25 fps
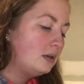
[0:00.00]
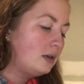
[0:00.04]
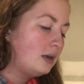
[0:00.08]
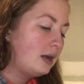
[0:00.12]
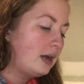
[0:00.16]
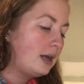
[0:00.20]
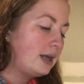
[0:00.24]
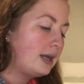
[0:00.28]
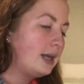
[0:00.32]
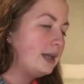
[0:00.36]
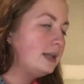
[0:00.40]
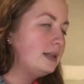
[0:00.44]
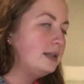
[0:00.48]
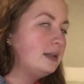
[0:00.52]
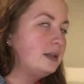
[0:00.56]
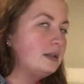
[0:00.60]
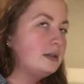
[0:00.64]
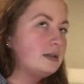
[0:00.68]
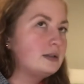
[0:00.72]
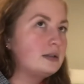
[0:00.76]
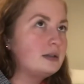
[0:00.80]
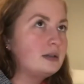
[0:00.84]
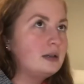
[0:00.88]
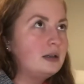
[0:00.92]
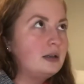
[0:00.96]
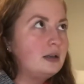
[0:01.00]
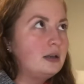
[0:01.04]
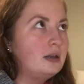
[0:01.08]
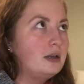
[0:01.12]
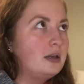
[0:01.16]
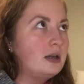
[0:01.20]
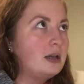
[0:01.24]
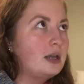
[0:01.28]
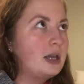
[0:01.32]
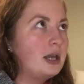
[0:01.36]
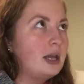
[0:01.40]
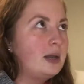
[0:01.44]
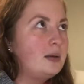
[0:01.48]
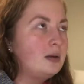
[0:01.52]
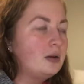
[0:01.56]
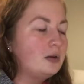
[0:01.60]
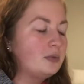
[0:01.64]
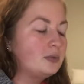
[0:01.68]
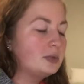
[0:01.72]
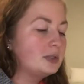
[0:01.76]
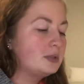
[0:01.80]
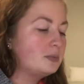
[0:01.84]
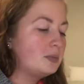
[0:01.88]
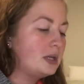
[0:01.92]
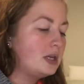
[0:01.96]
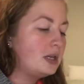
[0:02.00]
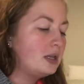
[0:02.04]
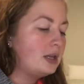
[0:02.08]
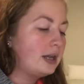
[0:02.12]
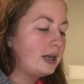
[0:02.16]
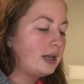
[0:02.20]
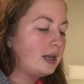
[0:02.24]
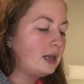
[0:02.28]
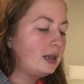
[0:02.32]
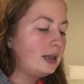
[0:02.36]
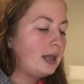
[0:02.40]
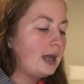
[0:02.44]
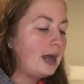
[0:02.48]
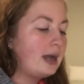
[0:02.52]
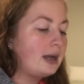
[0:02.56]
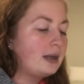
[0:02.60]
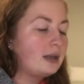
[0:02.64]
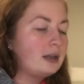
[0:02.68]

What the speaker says: again, it can almost be like a lack,